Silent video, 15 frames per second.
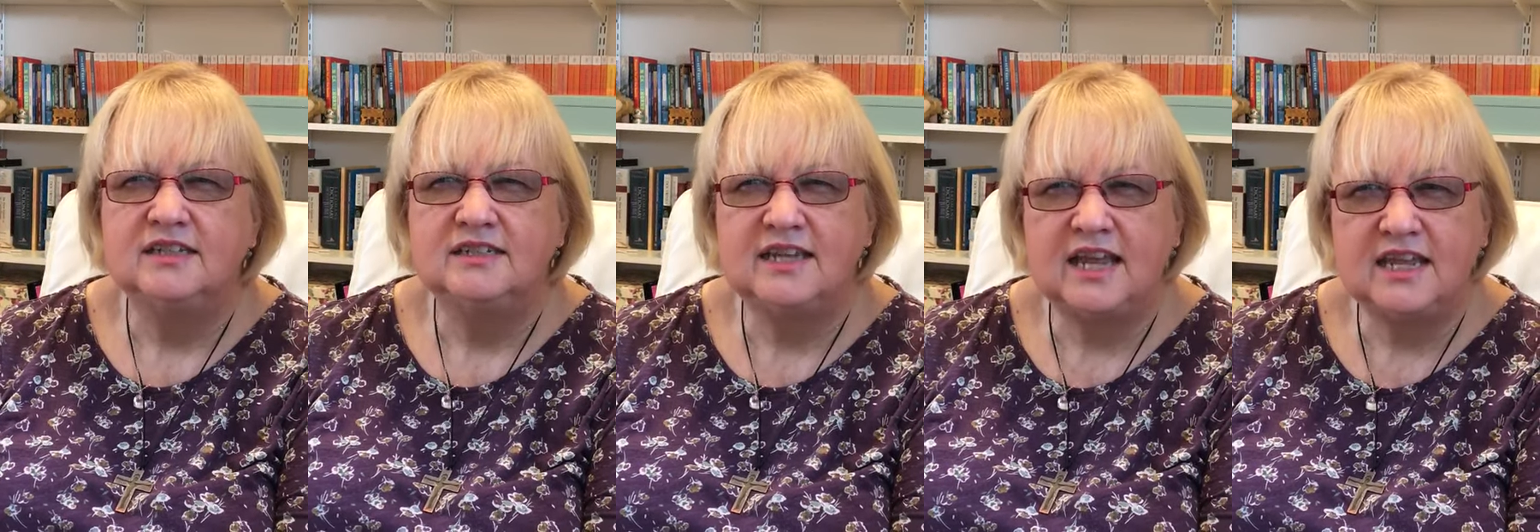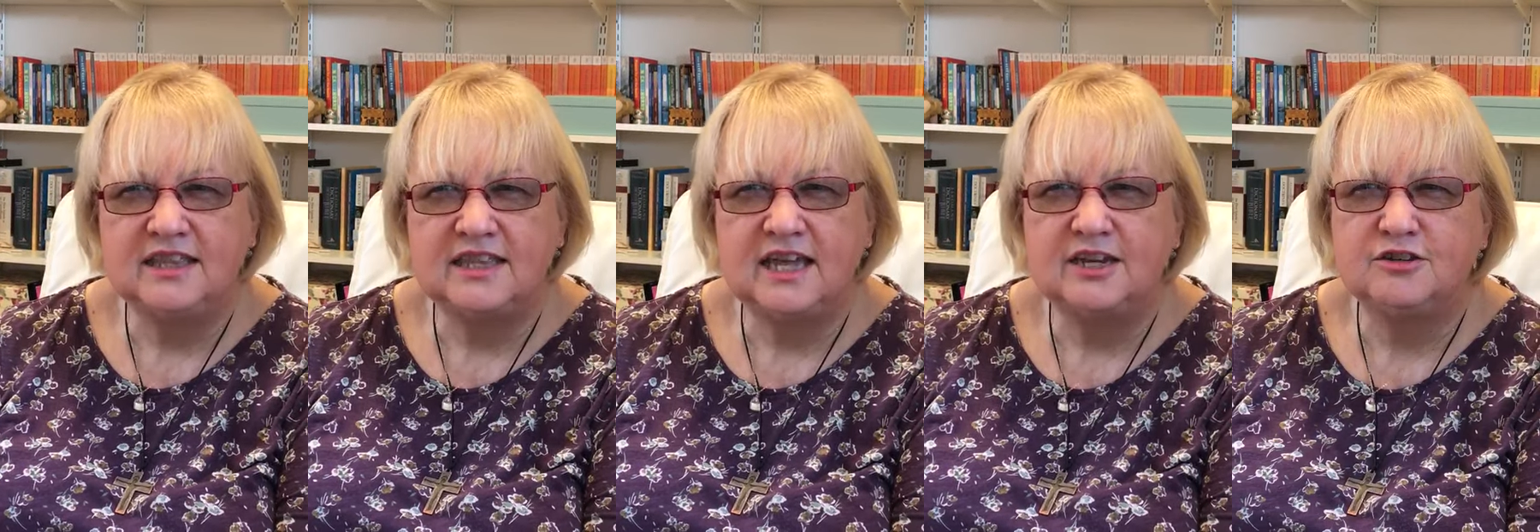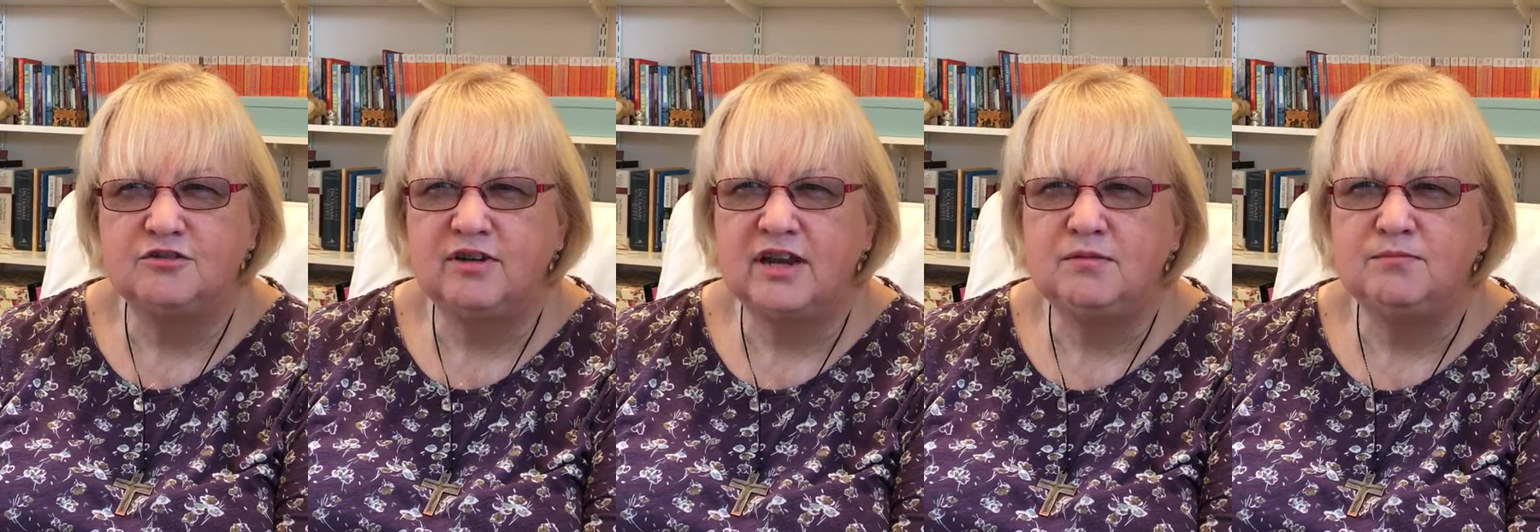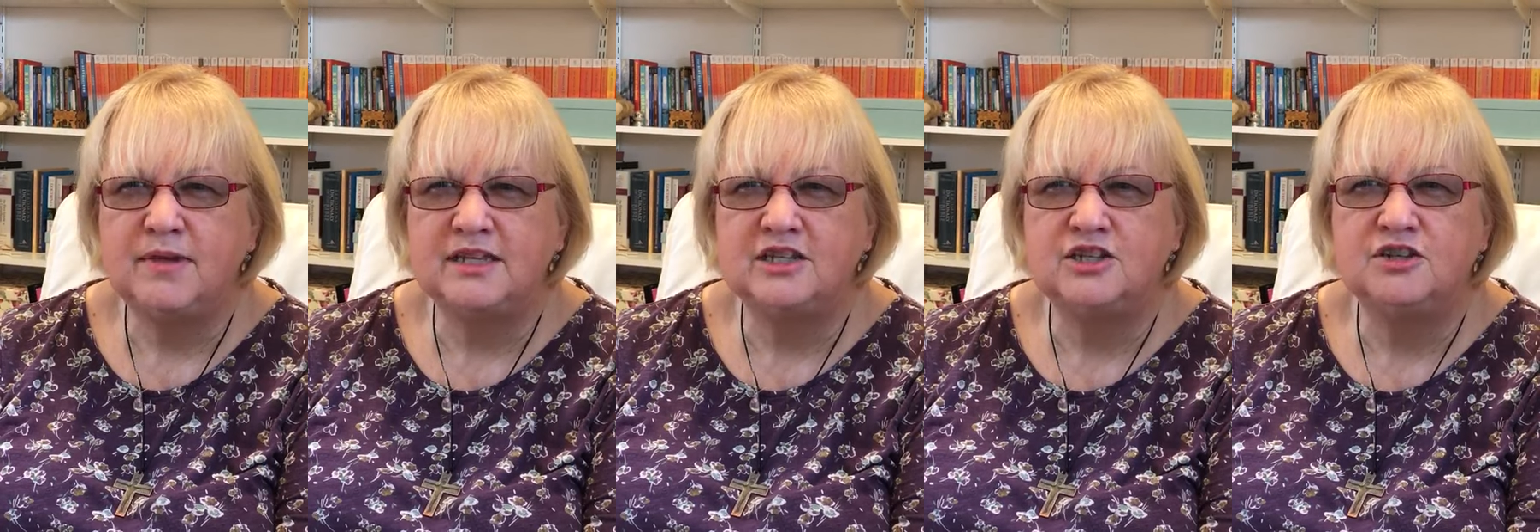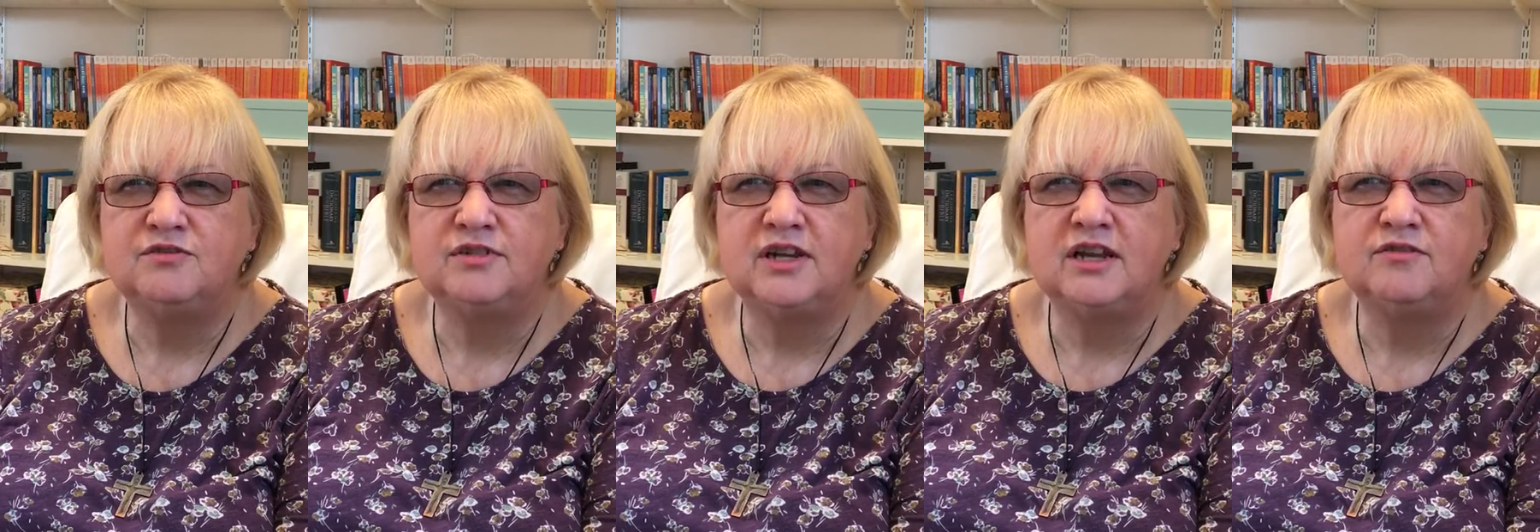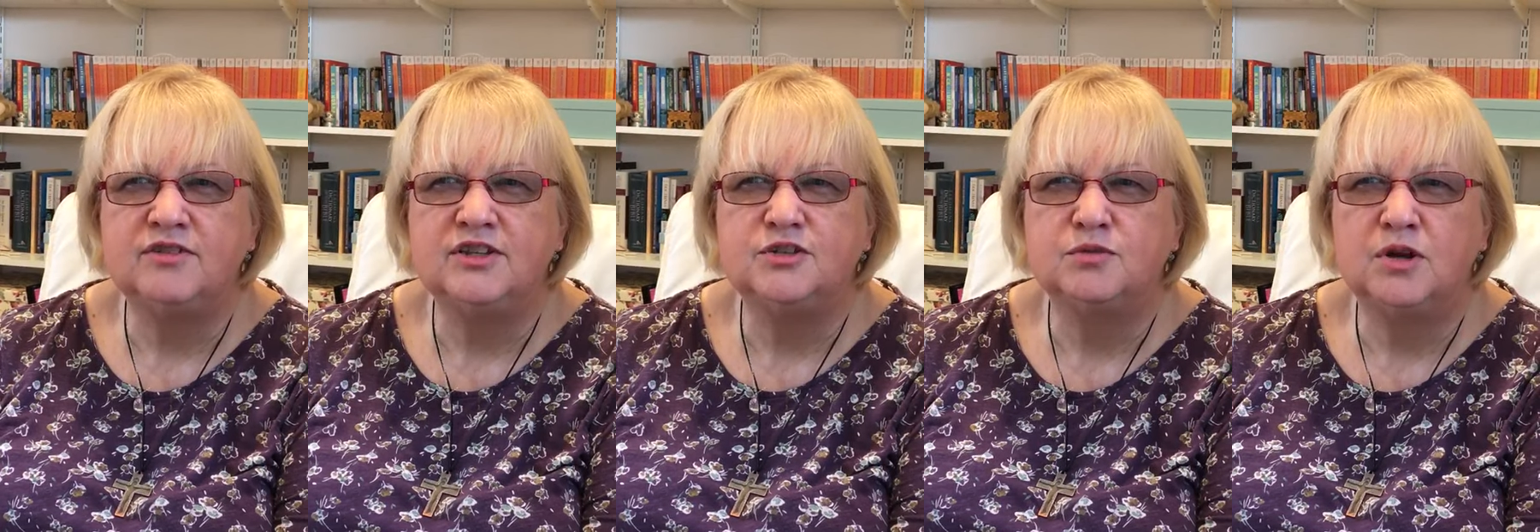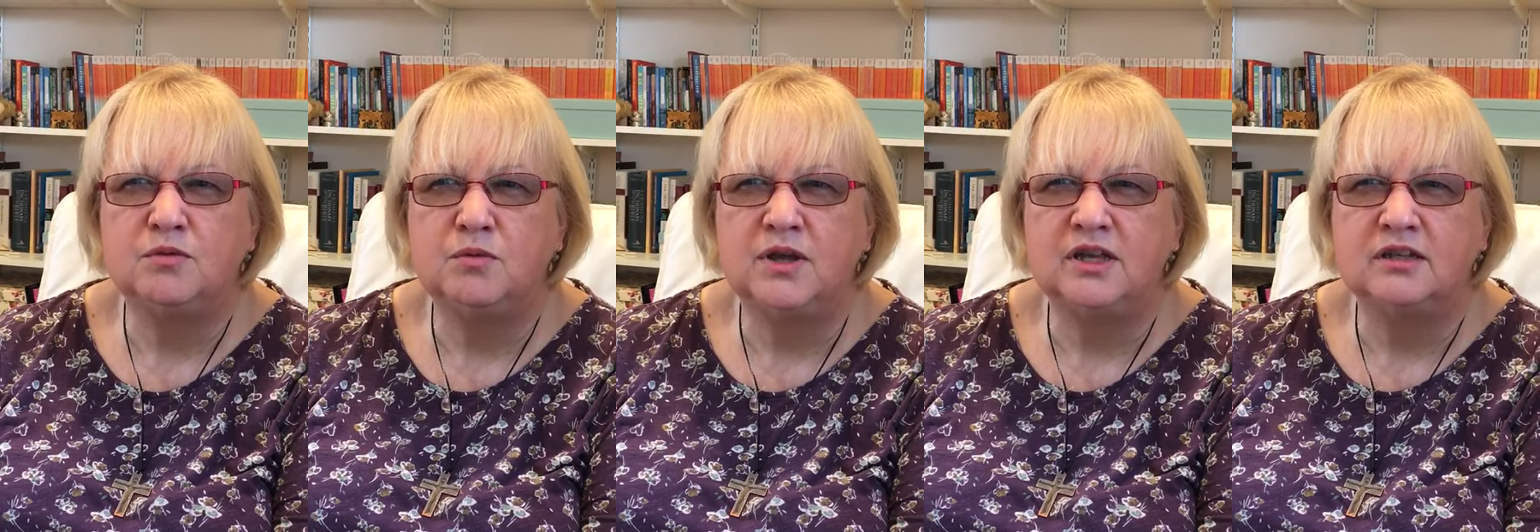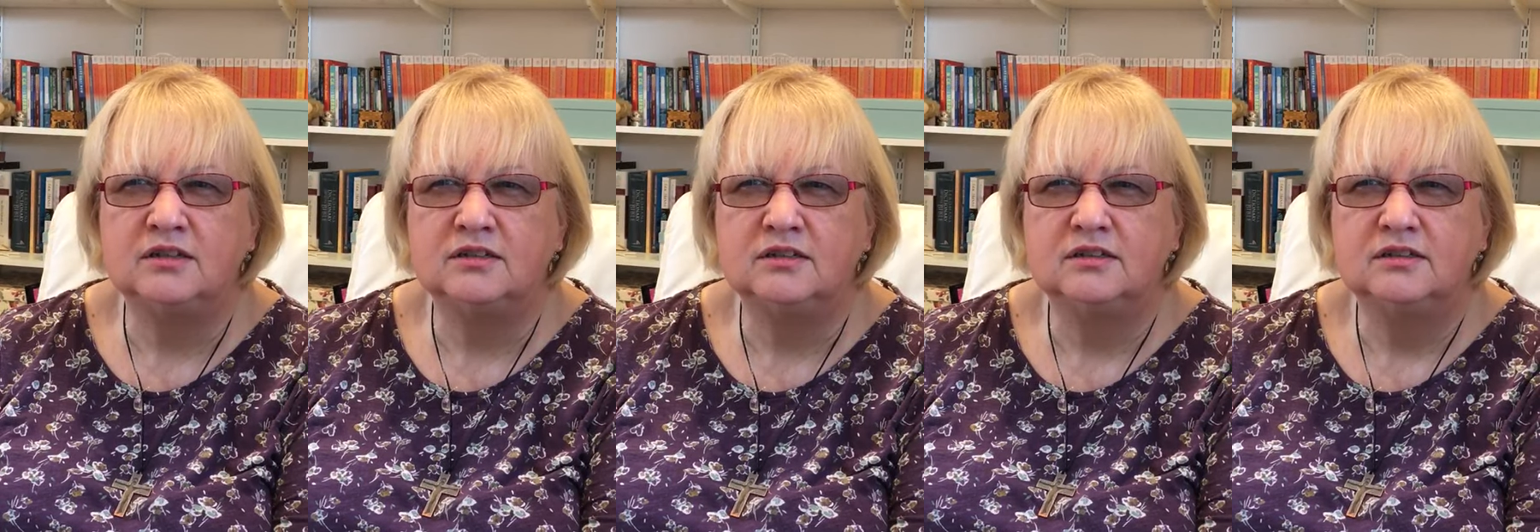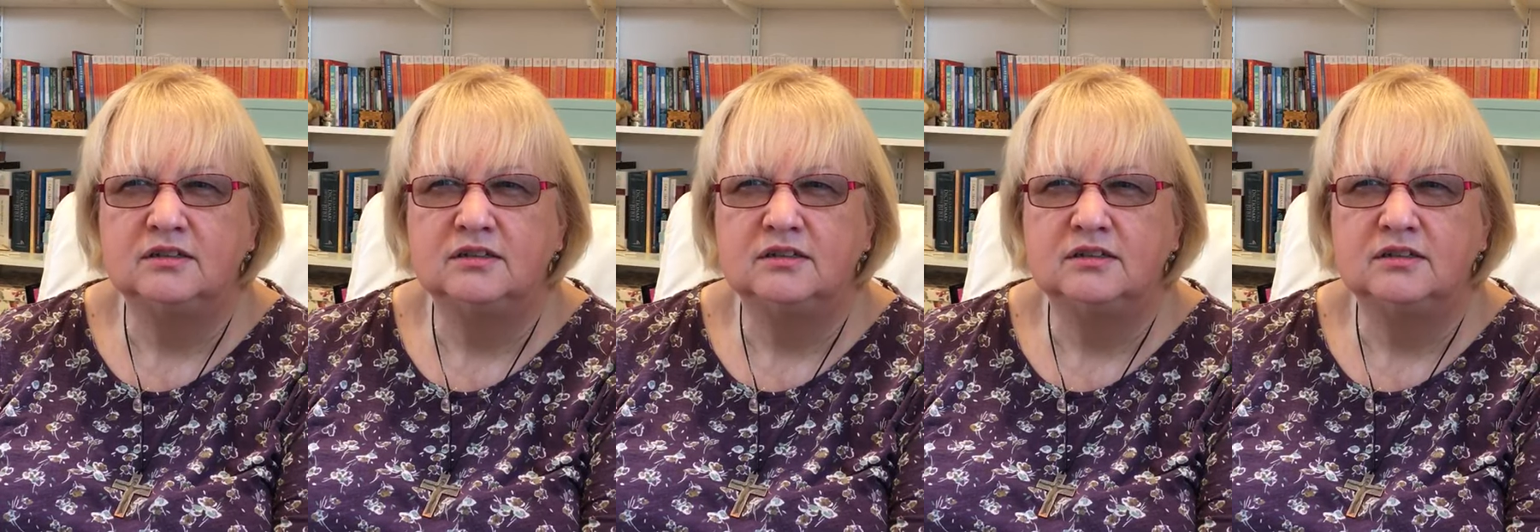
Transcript: take that great message of love into our world,